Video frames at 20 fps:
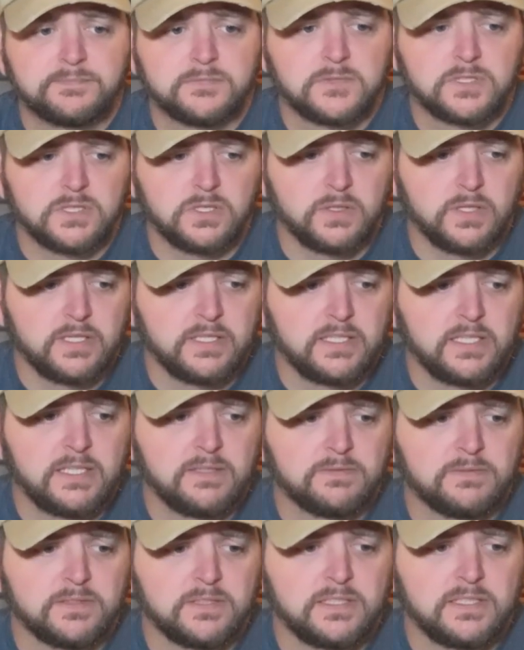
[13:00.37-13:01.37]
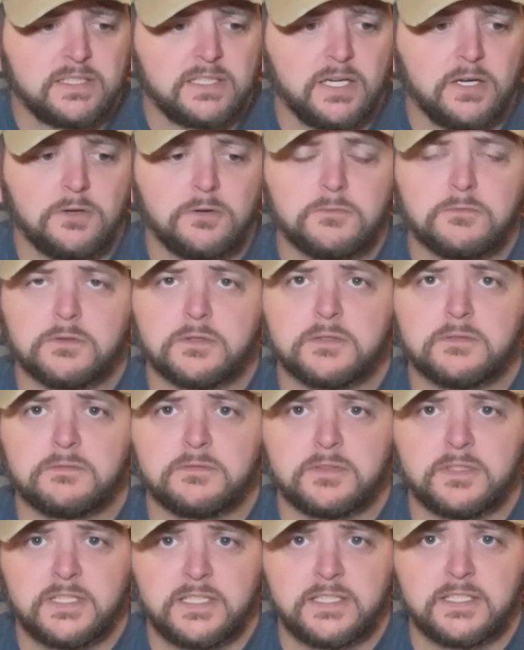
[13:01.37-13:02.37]
So they definitely
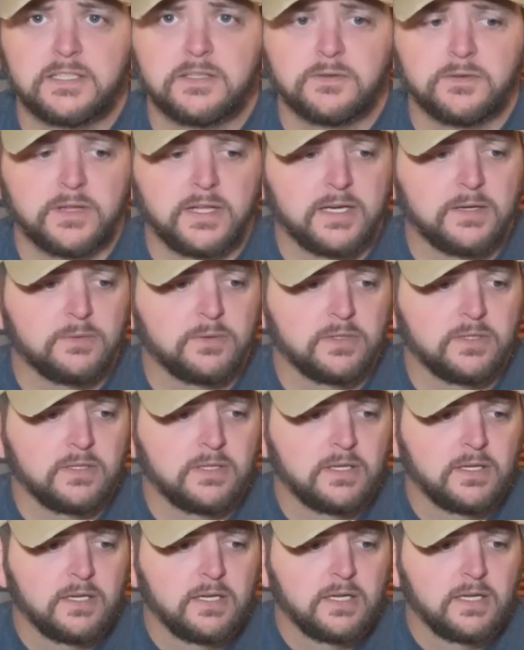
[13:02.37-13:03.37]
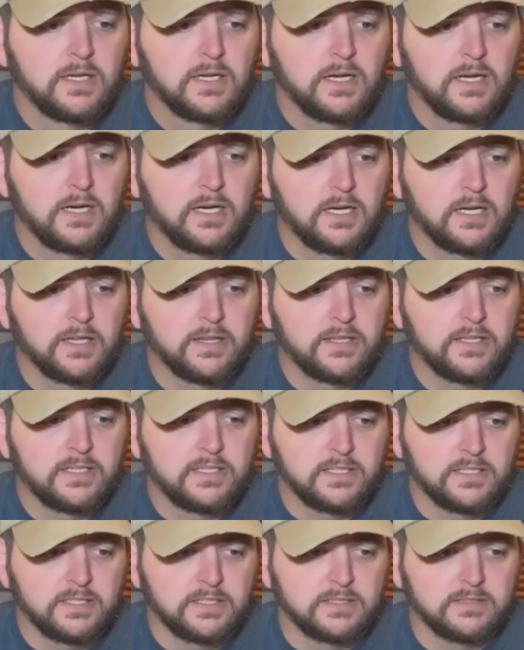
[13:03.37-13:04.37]
overinflated on that one.
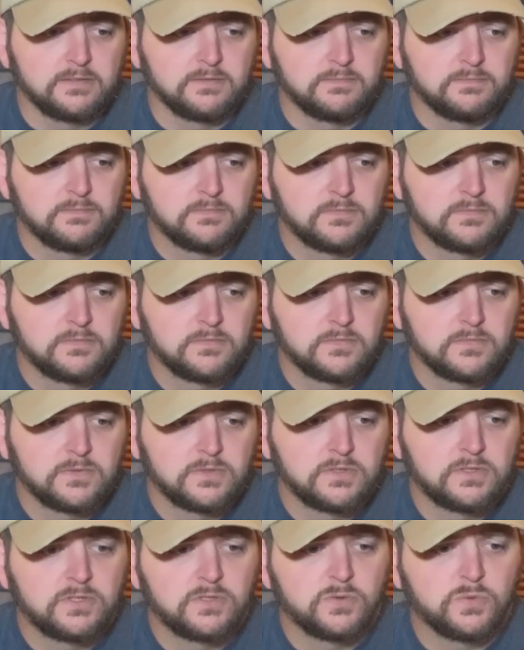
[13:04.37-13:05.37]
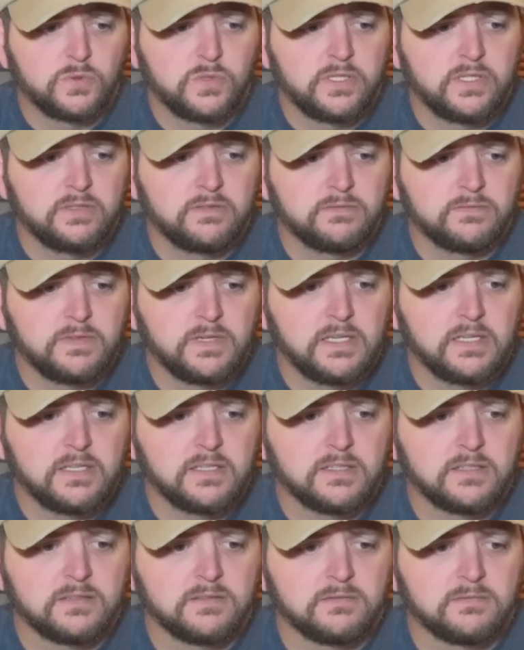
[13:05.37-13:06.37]
The Sweet
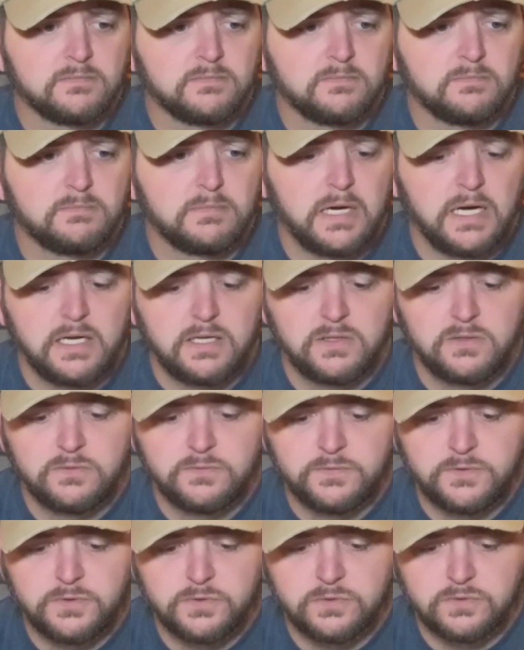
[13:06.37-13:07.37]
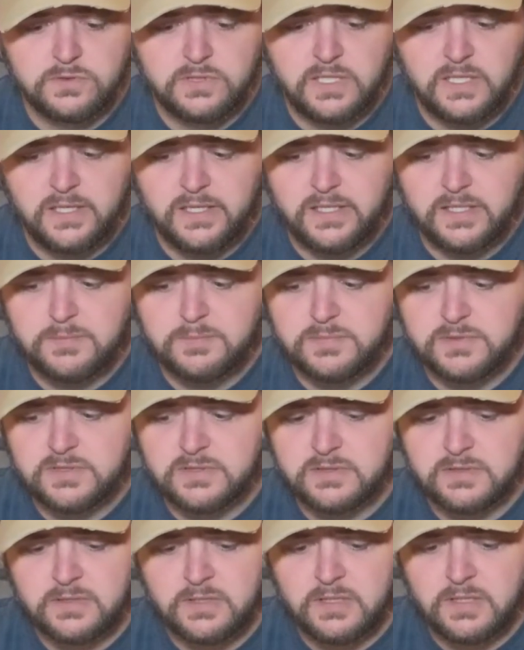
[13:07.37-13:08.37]
Fire Biofuel
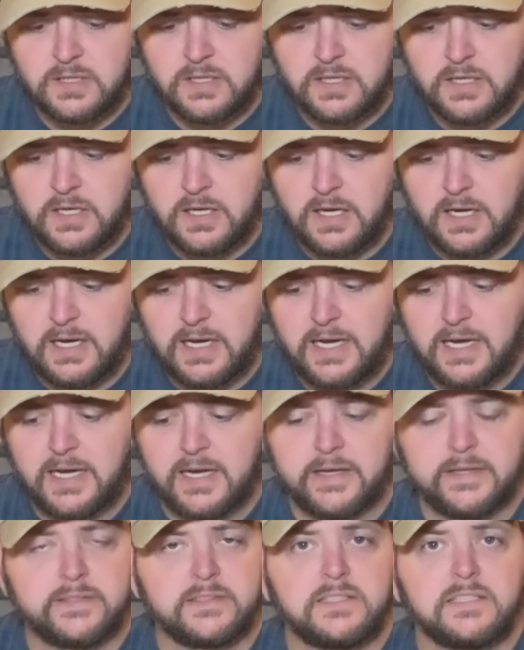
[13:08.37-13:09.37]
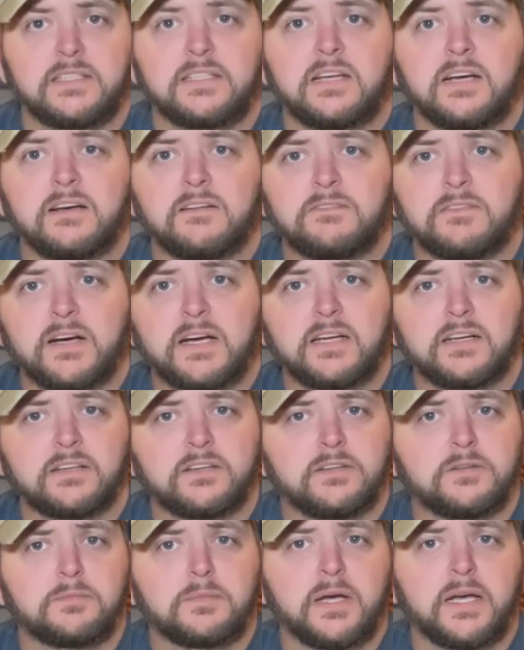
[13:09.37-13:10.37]
Tabs, I did not find a
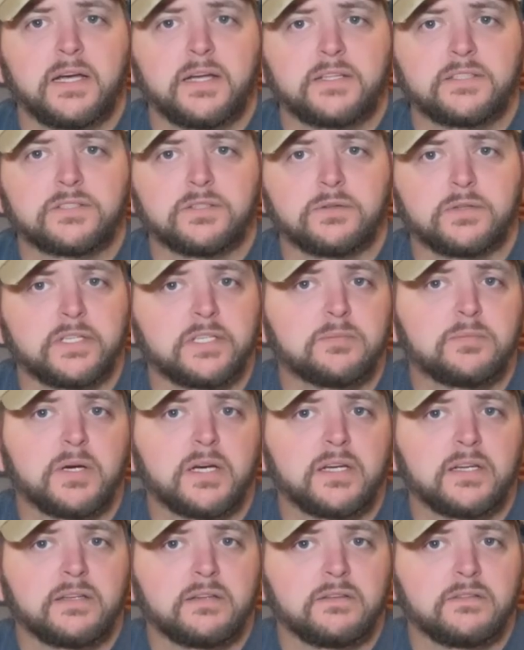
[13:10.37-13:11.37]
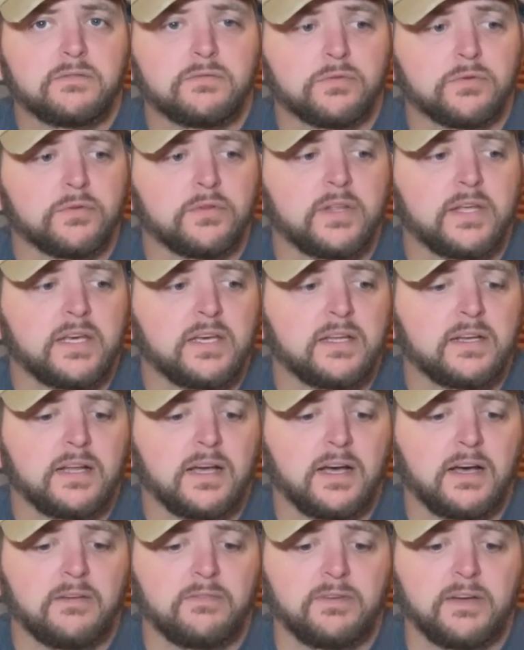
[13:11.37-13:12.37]
good match on eBay for that.
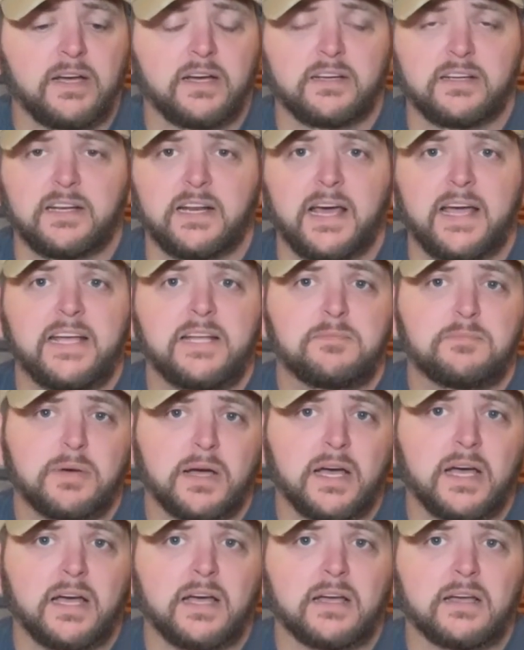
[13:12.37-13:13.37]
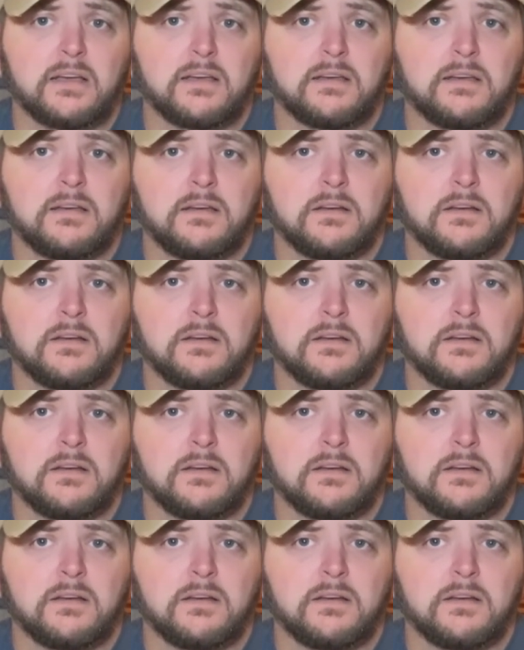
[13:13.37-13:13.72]
I found an 8-pack.